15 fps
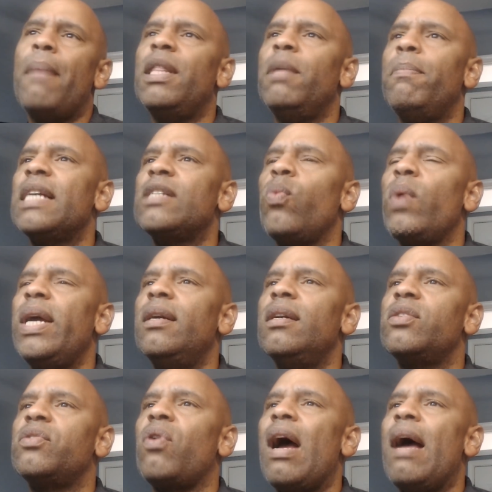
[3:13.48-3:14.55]
best way to
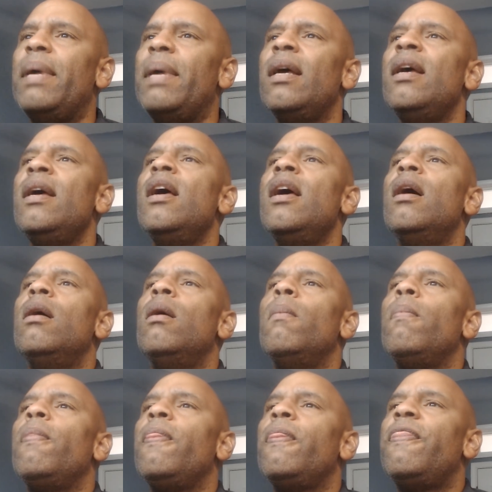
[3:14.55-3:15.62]
describe it.
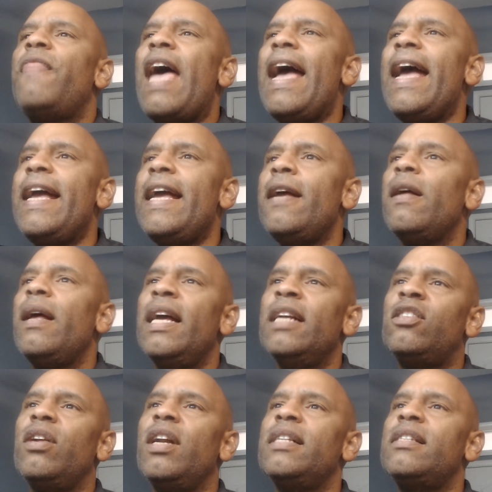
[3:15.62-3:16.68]
They entered
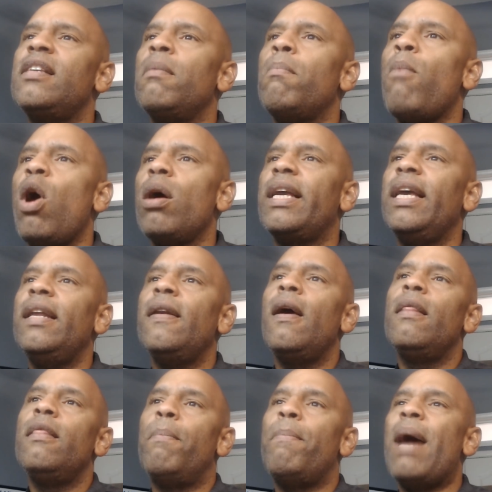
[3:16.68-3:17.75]
into the market, the
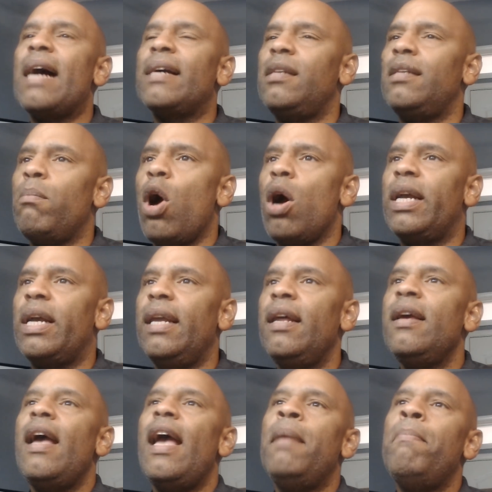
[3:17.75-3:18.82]
boxing market,
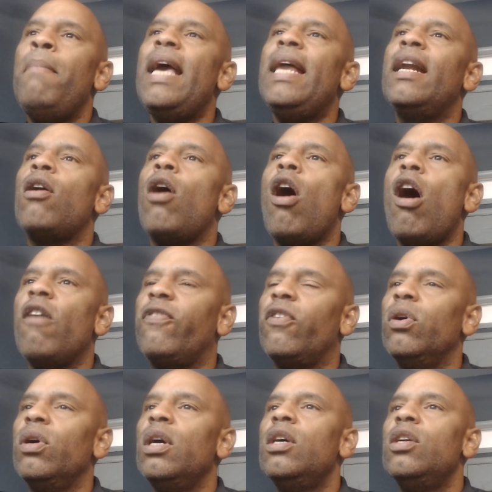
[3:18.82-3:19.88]
and made an offer
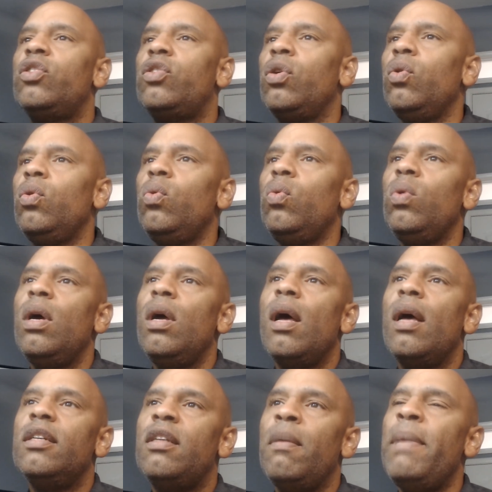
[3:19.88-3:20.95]
to
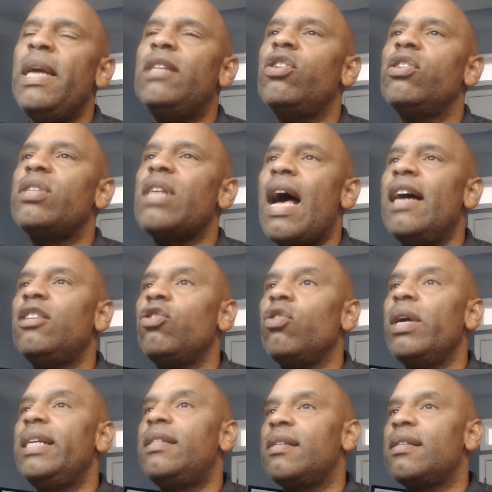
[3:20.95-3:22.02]
Demetrius Andrade to
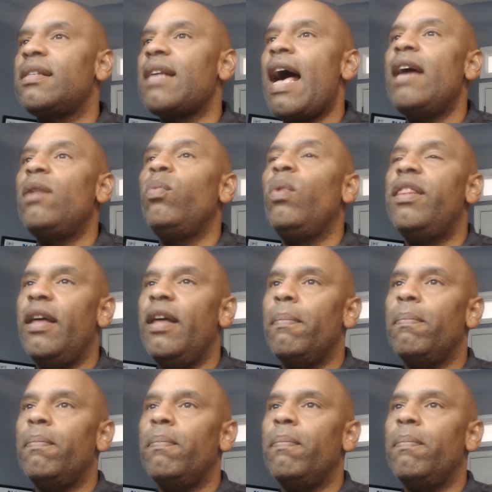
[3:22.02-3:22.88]
sign with them.